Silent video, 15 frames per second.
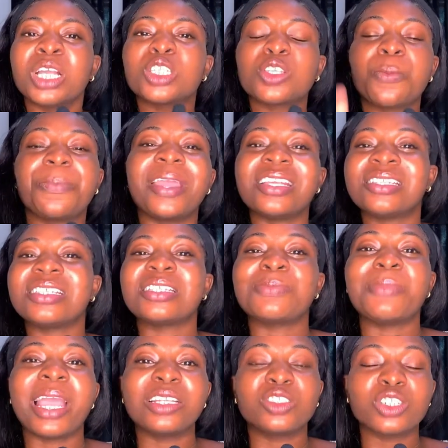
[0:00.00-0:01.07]
Some persons
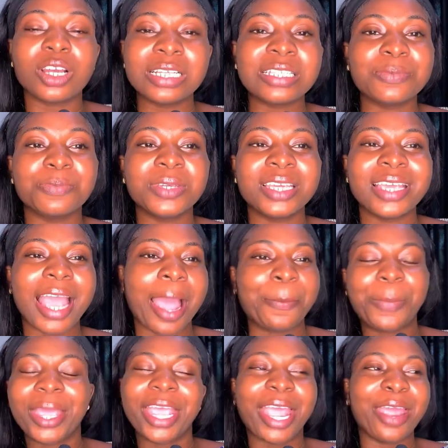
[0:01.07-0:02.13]
might just be
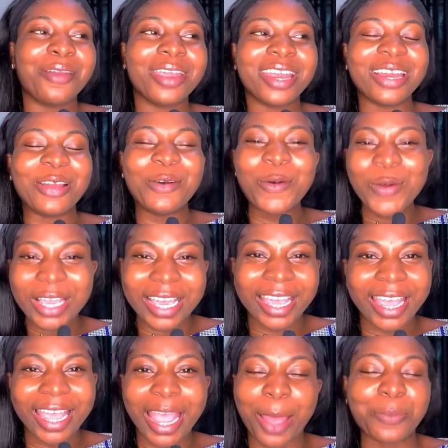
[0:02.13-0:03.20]
appearing
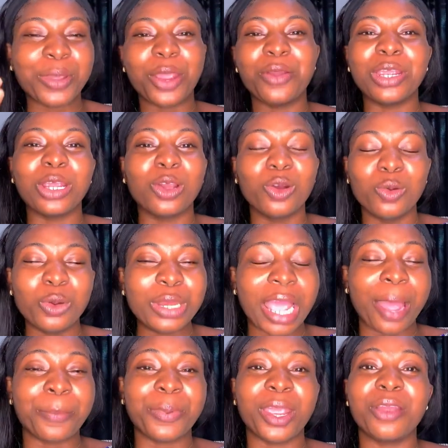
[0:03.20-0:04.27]
okay, appearing good,
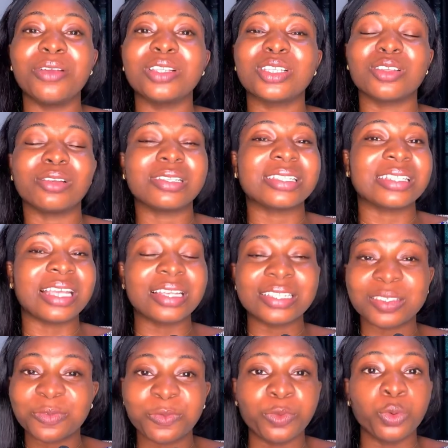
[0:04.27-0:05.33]
appearing
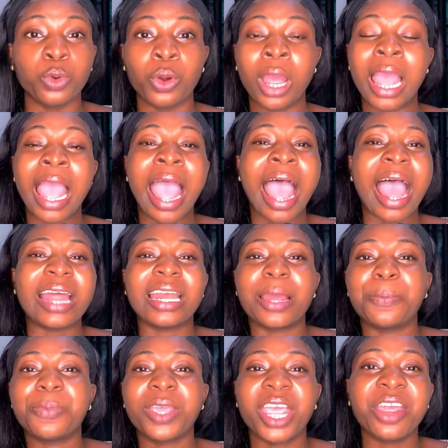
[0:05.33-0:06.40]
successful, and
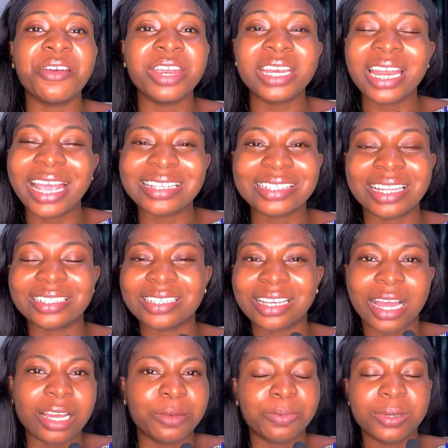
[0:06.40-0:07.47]
appearing
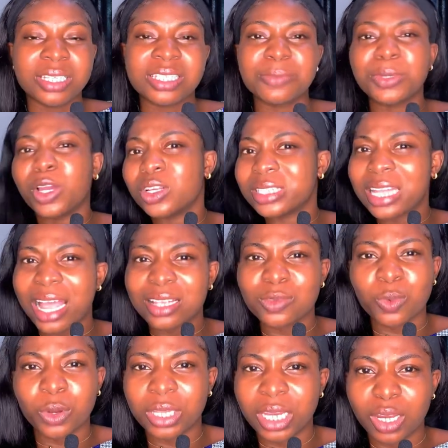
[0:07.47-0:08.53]
aesthetically pleasing, because
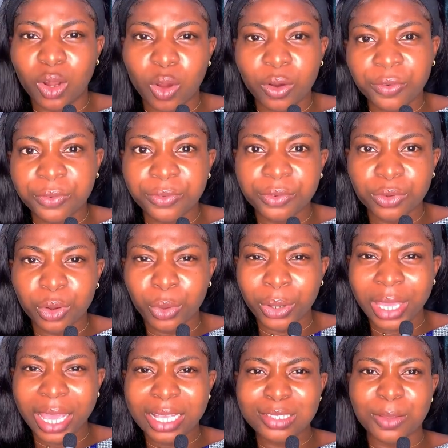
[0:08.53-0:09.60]
that's what they love,
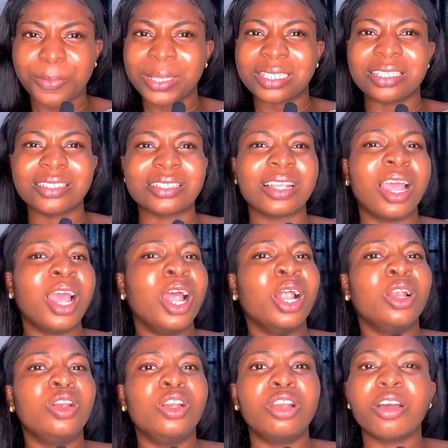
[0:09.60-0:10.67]
okay? Some persons
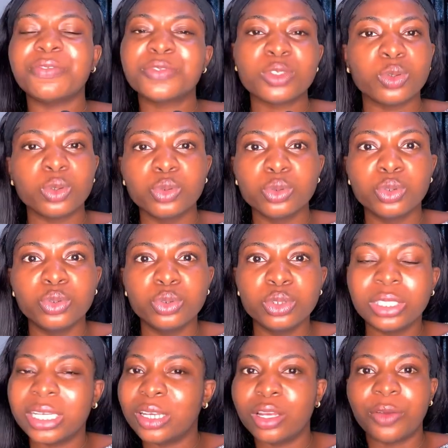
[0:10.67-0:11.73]
love to look
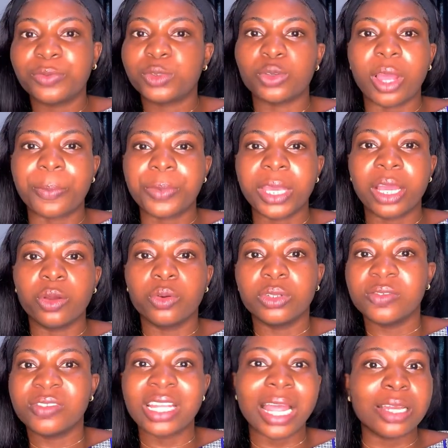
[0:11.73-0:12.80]
good. They love to appear
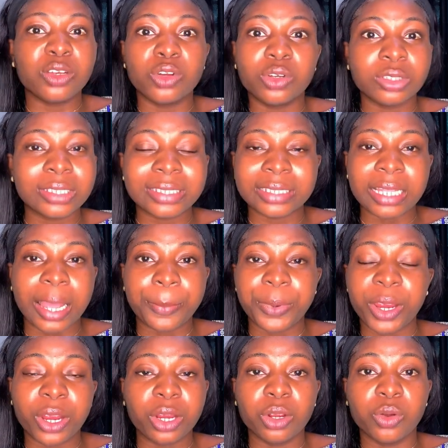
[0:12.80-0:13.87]
good. They are not
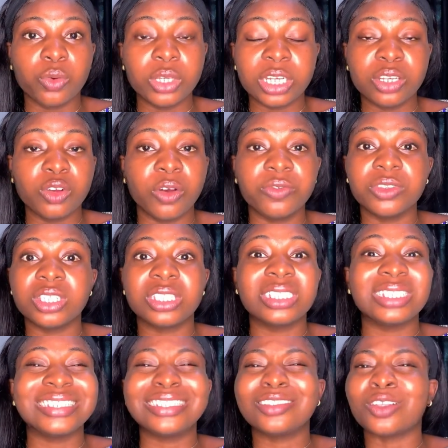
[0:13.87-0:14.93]
appearing good enough.
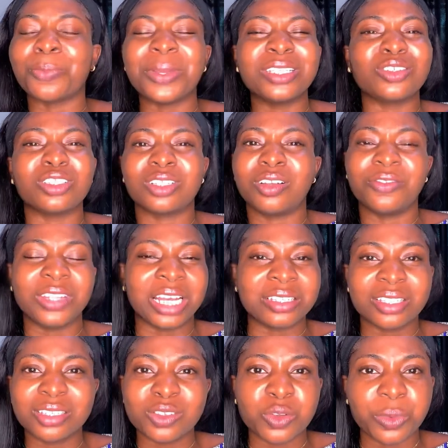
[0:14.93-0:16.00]
Some people just love their
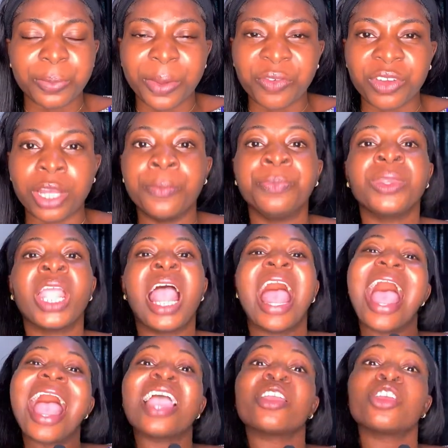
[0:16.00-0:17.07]
things to be perfect.
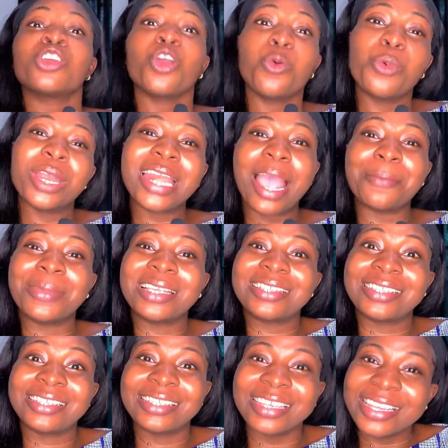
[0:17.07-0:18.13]
And you will not be
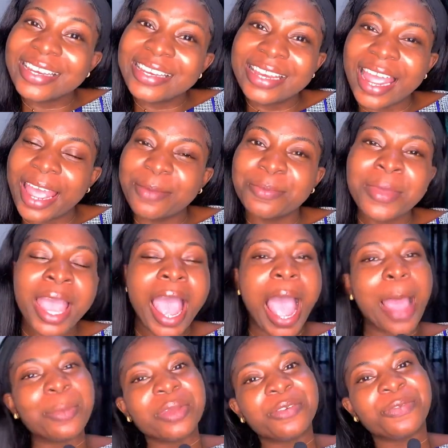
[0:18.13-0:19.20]
seeing them
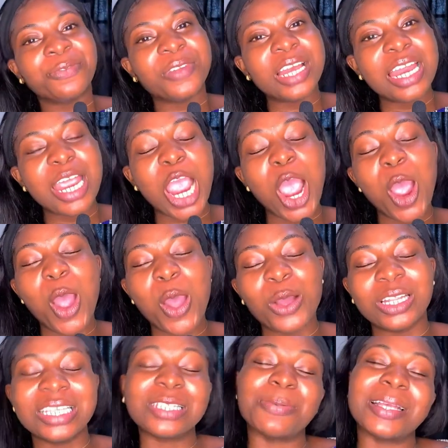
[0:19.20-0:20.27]
and be feeling, oh, this